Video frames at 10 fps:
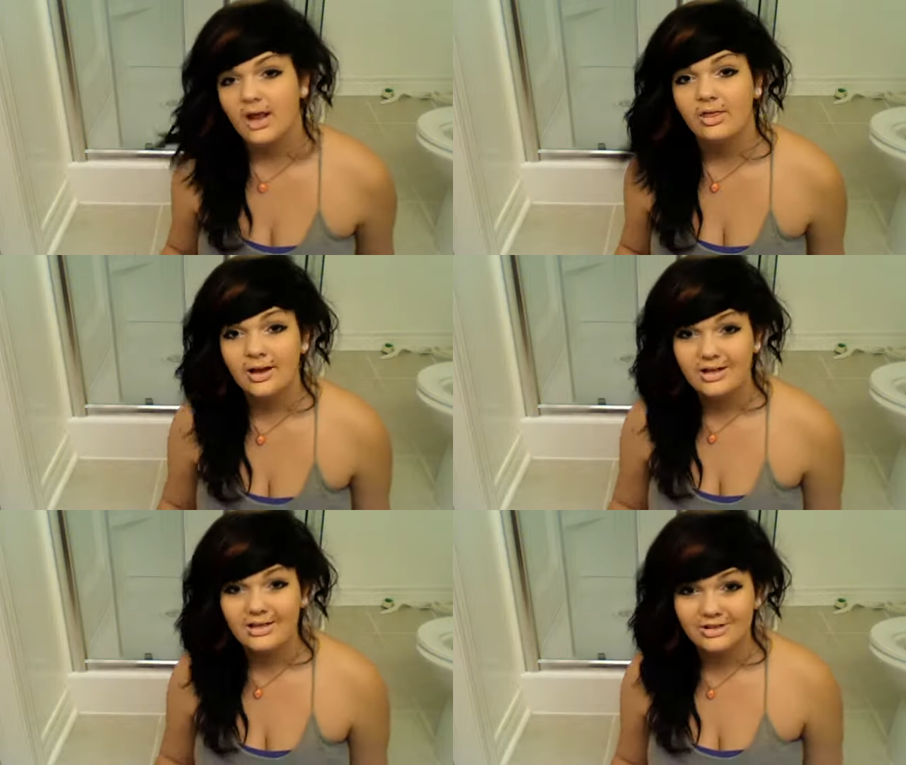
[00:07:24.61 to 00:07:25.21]
I thought I
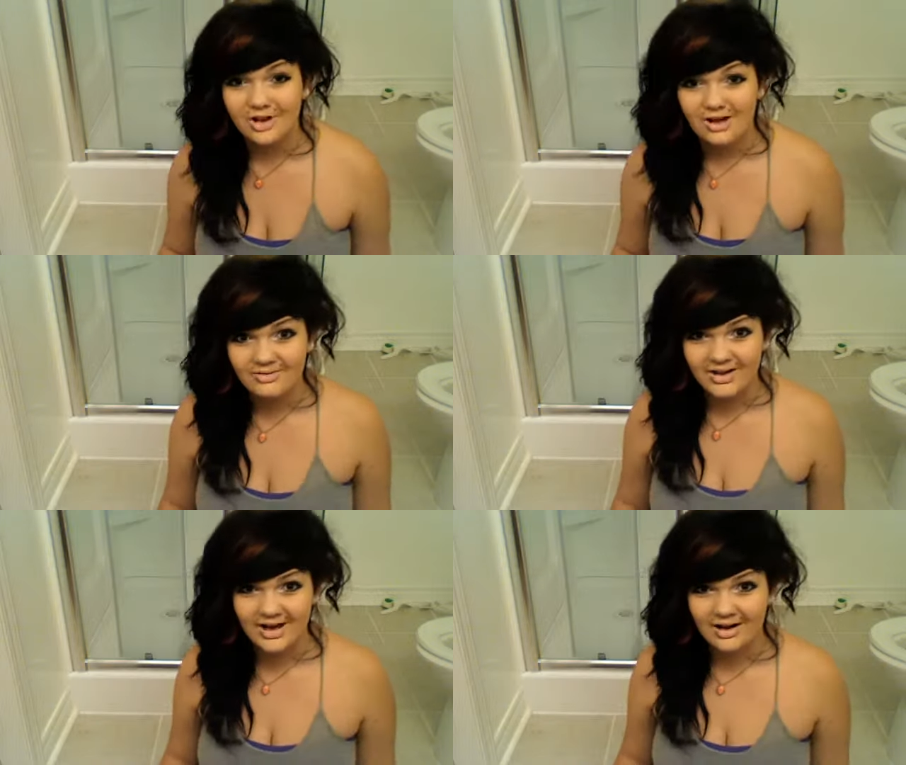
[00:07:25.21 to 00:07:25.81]
had to, like, chop
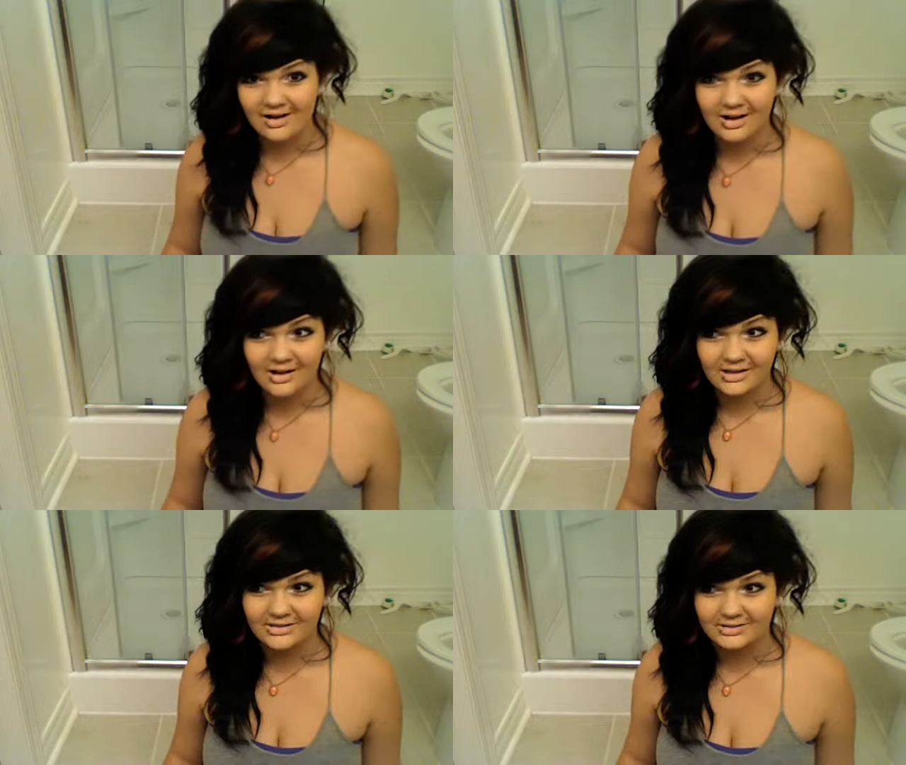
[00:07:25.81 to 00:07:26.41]
my hair
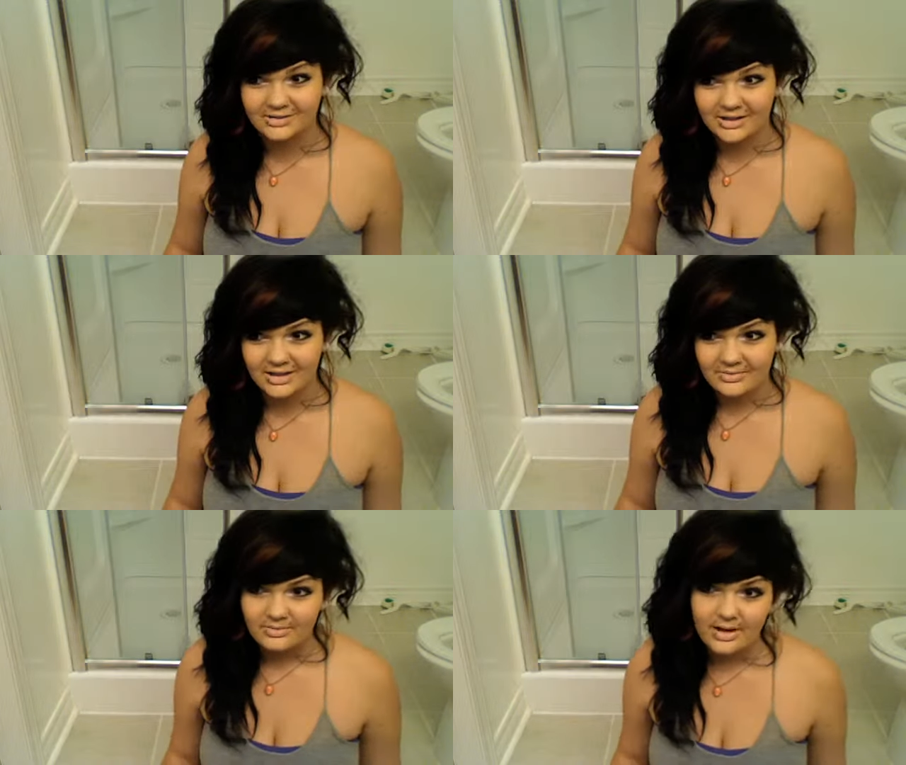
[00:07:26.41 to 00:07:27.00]

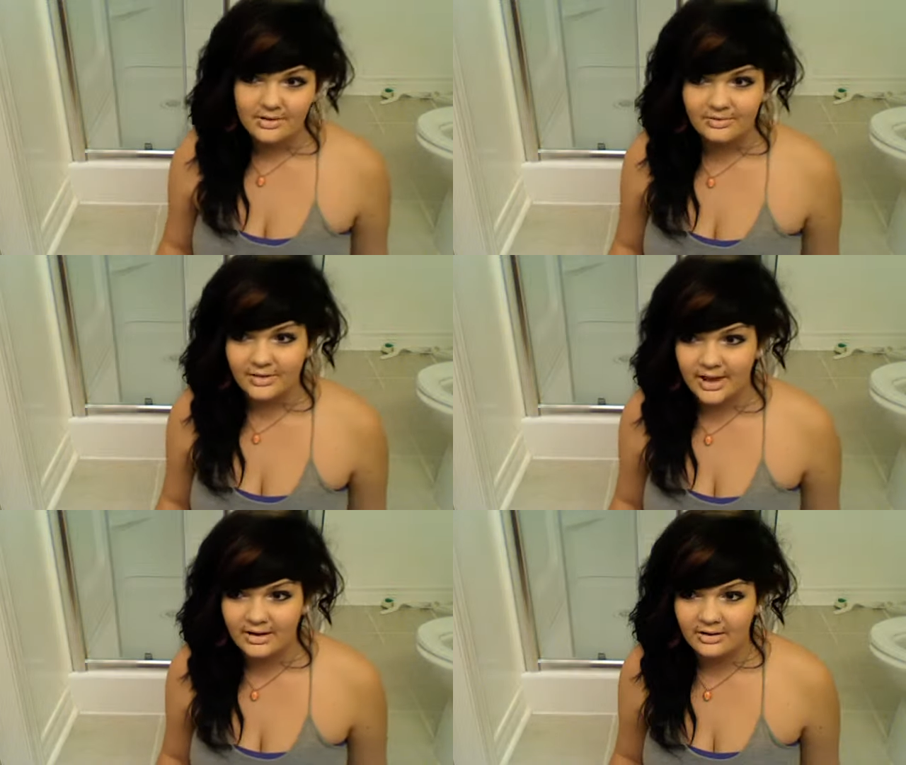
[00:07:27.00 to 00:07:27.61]
off, wear
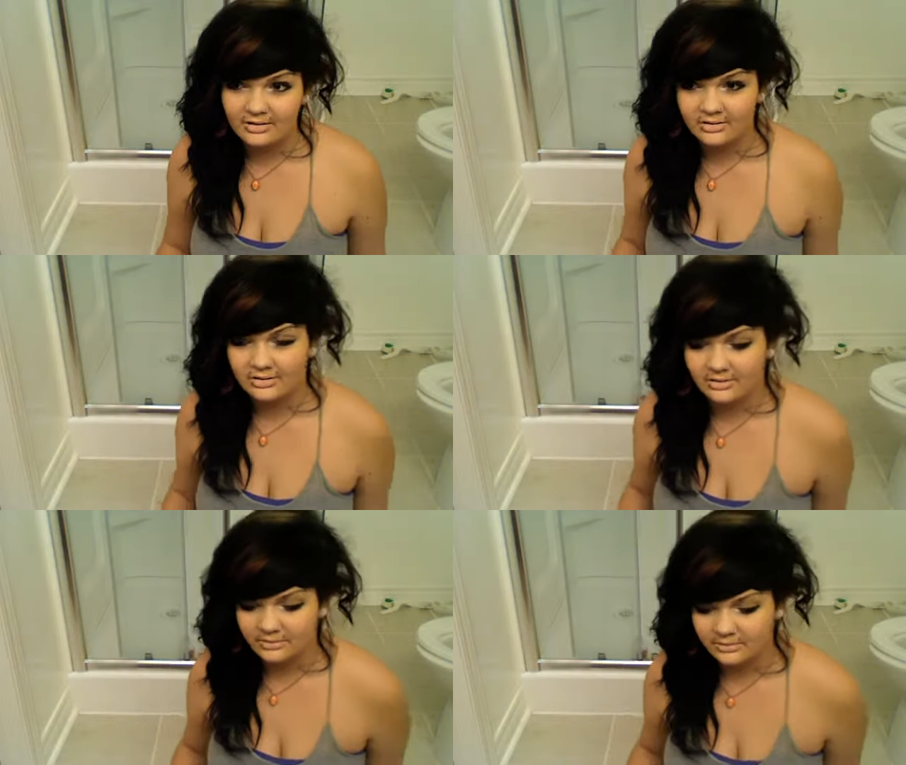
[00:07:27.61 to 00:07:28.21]

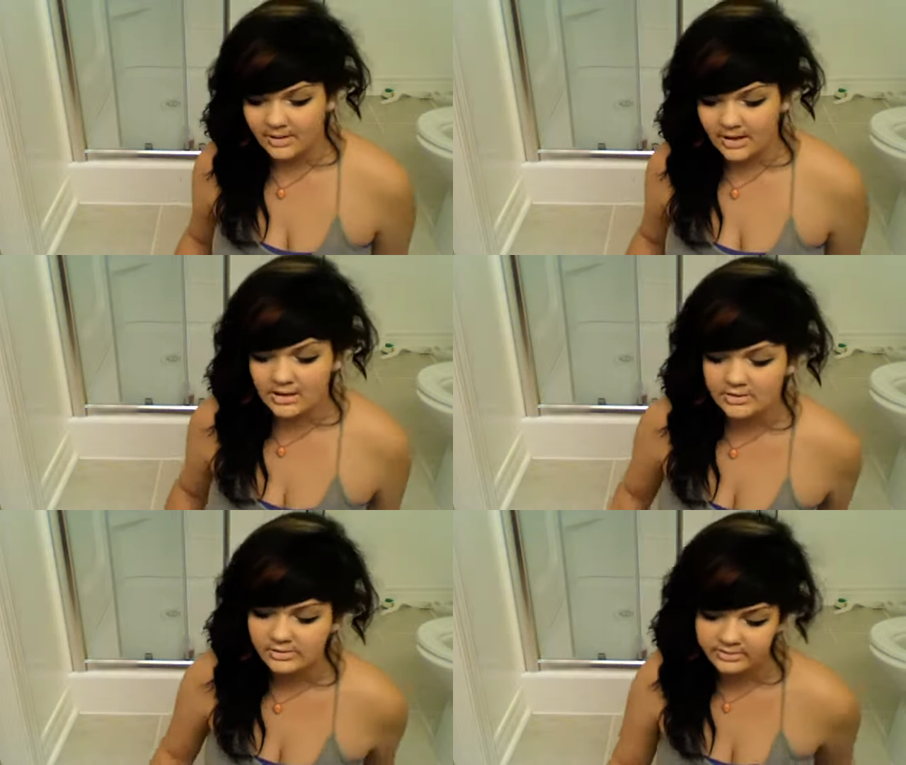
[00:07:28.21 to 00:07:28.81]
flannel, wear
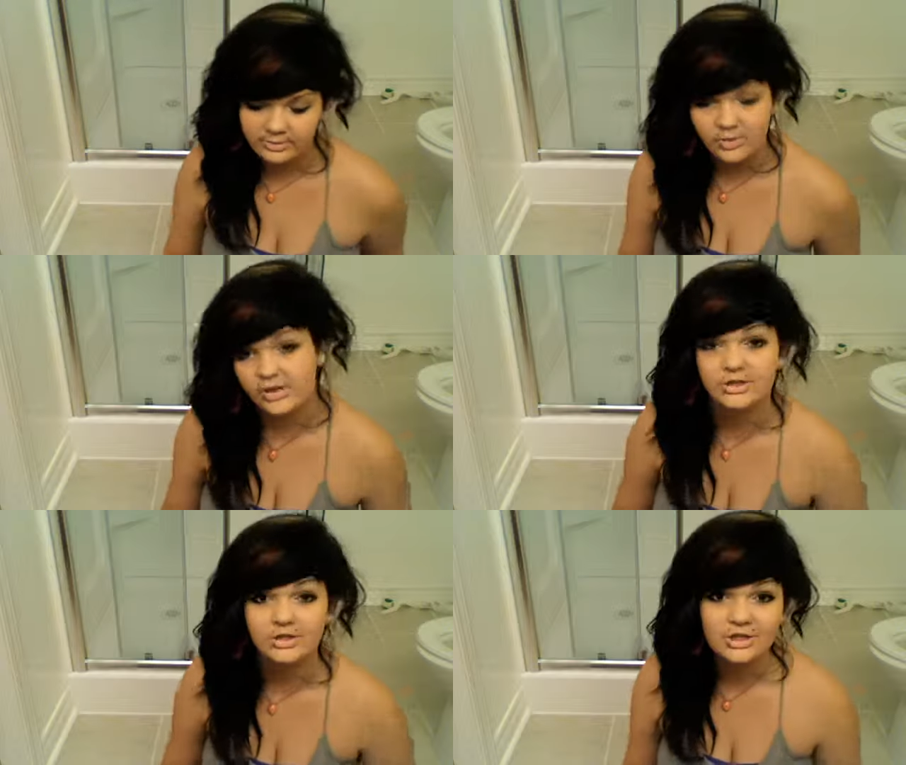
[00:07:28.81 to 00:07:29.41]
sort of
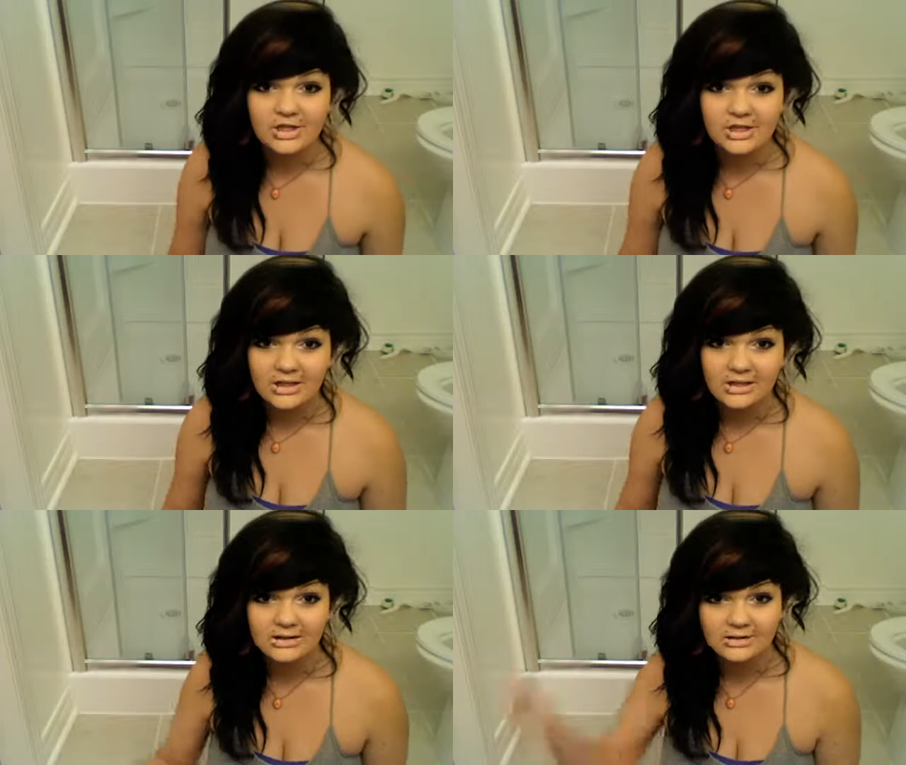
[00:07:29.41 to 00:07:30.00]
boyish
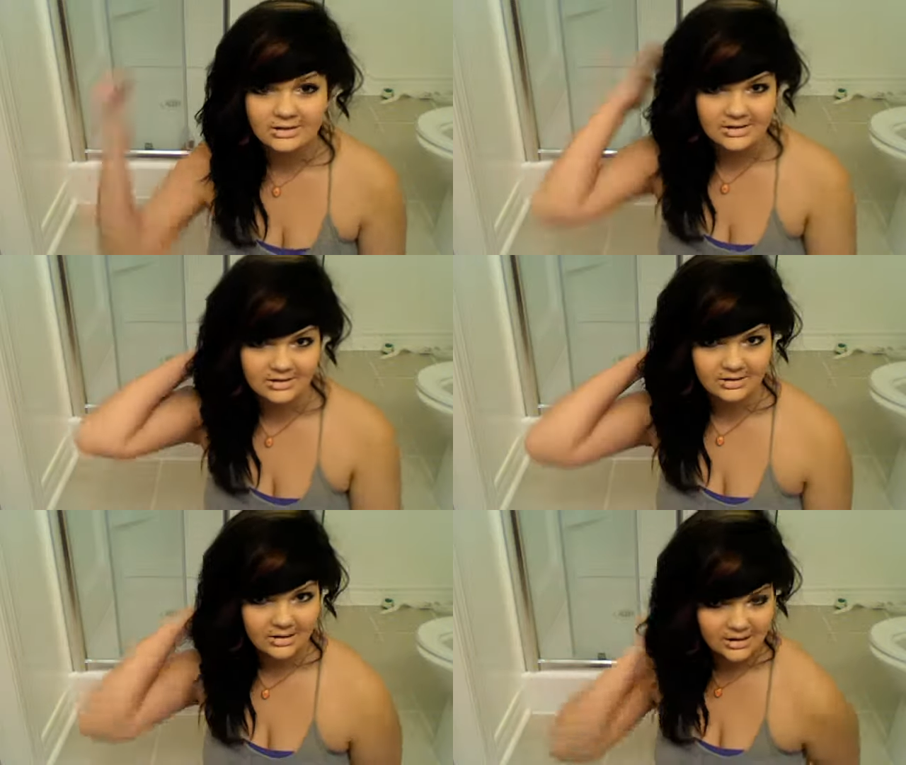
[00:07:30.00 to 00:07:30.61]
jeans,
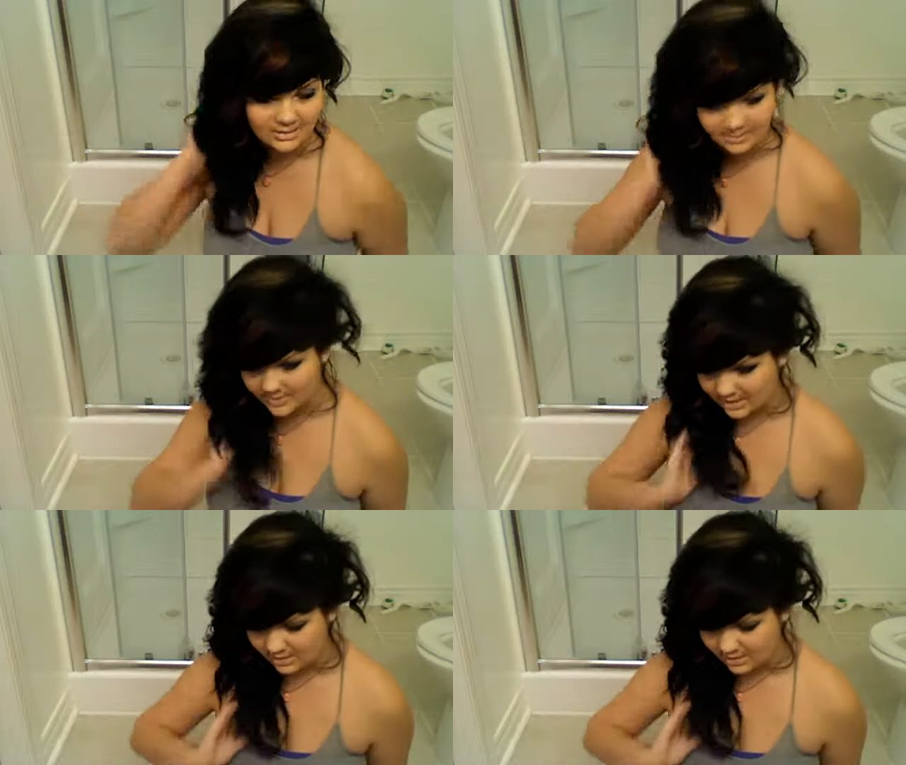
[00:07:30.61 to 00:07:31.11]
and big